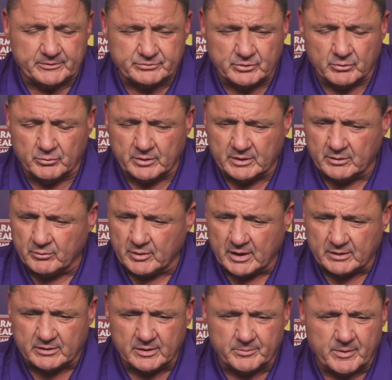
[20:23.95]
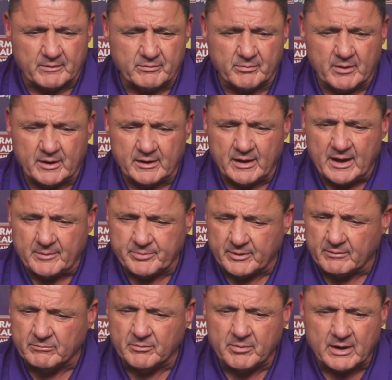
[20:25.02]
So we got to keep everybody happy.
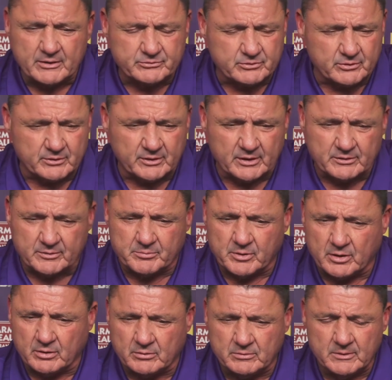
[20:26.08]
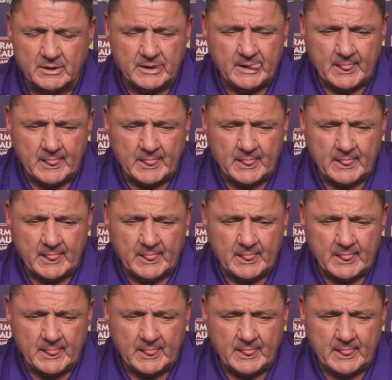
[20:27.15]
Everybody's going to get the ball.